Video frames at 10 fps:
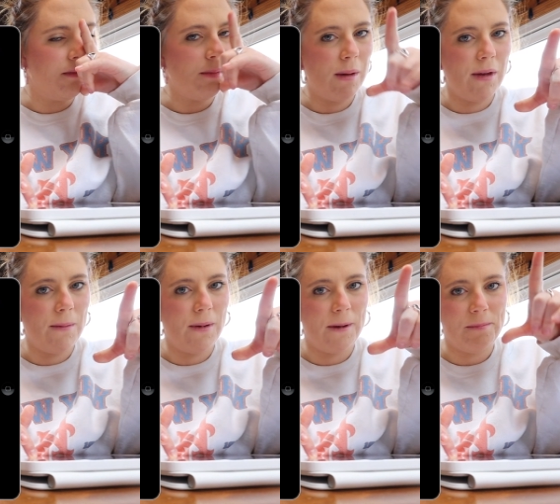maybe,
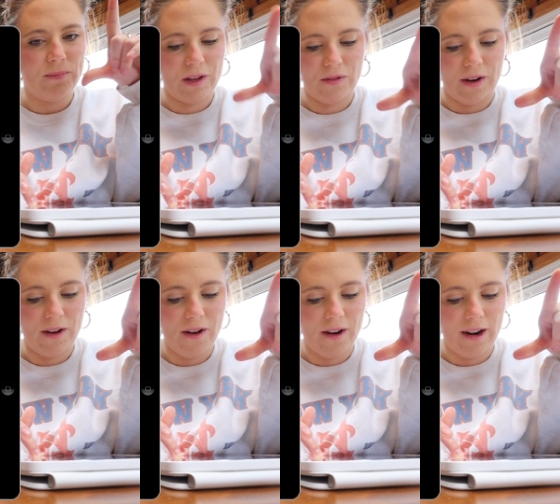but it's very
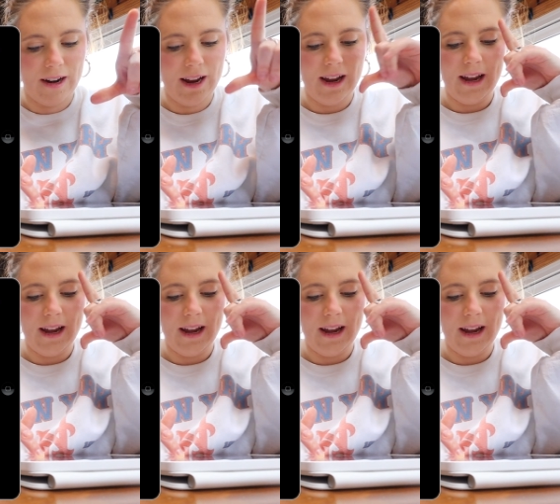hard.